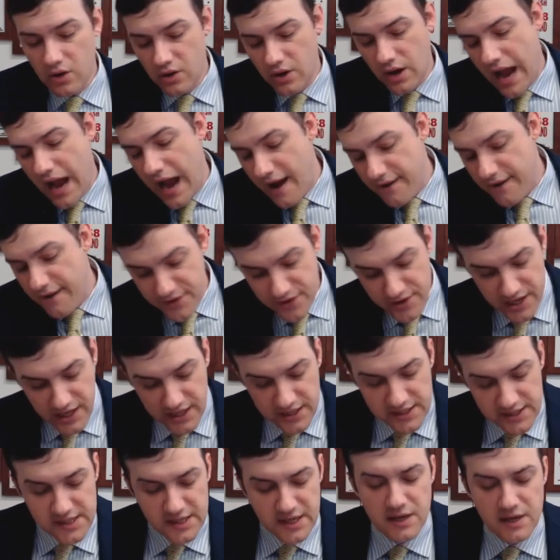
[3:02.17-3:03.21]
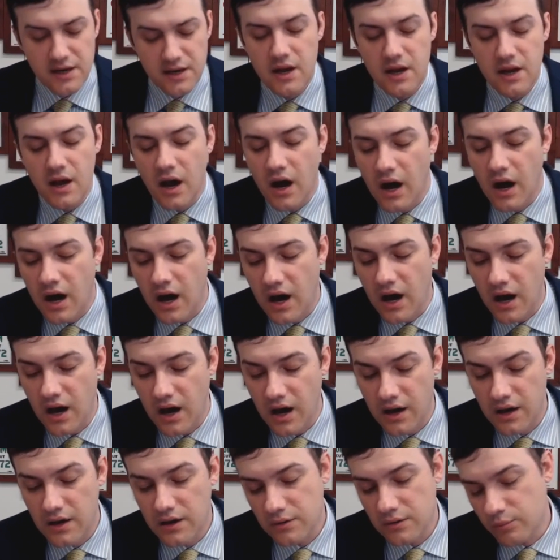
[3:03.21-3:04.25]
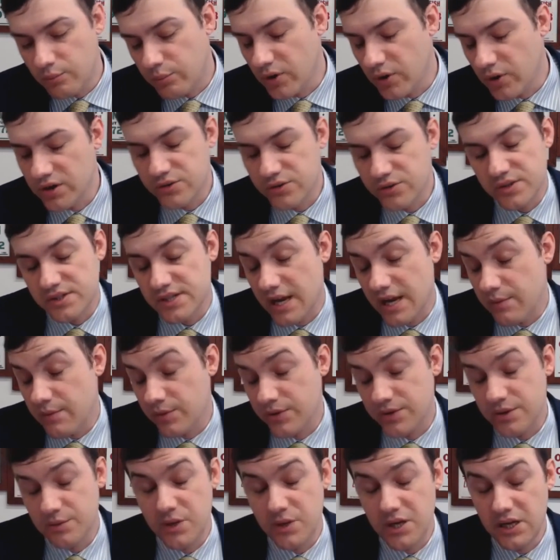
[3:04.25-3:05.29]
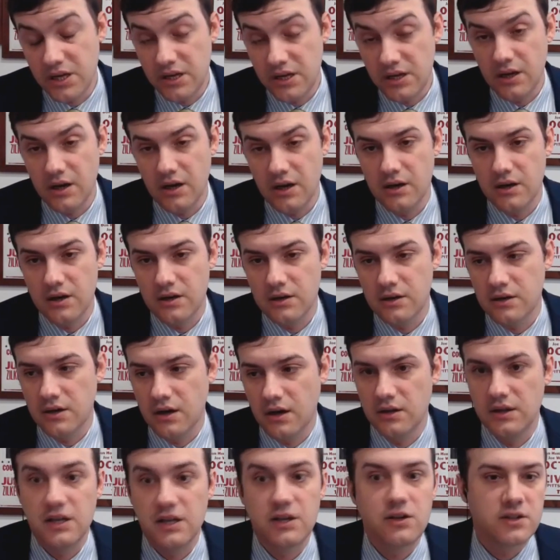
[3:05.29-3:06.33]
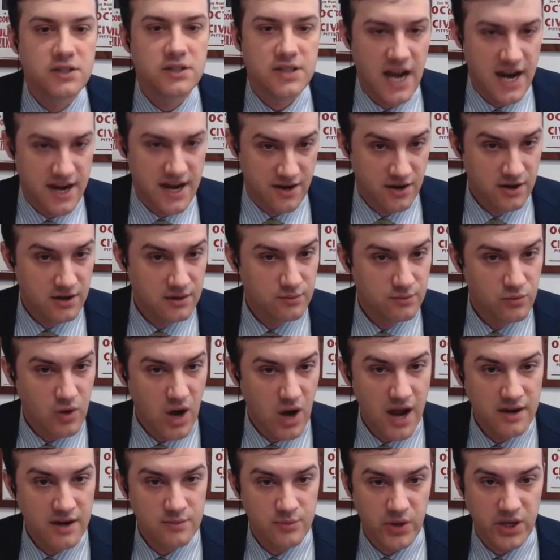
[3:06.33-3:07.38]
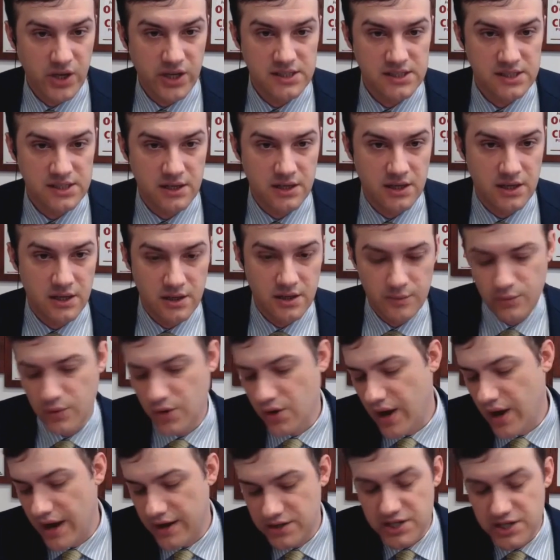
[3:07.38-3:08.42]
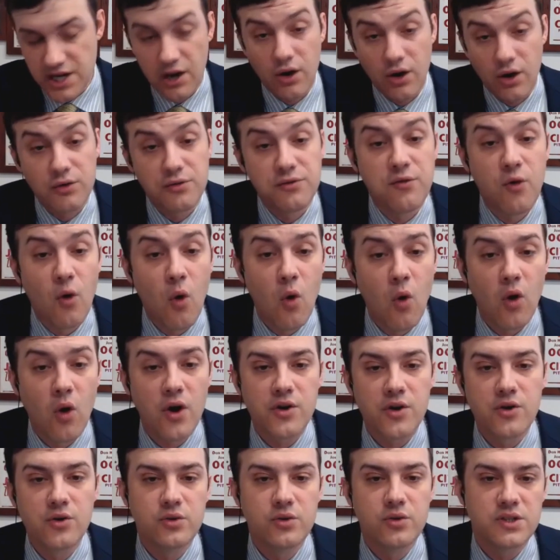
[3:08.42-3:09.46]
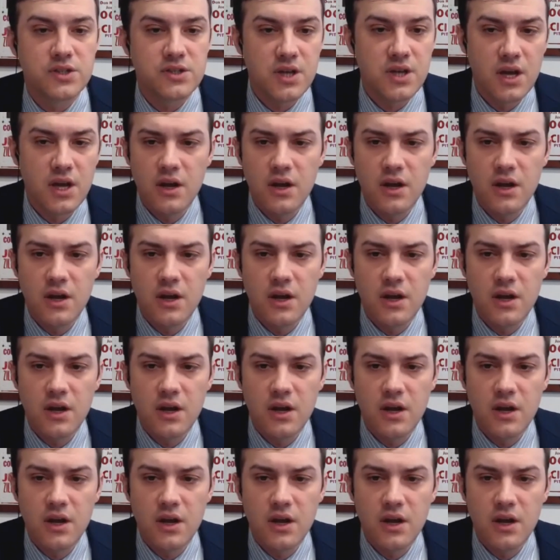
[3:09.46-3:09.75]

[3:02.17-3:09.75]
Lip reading: after Nixon, Burns was able to be a little tighter, right? Because you had Gerald Ford, who was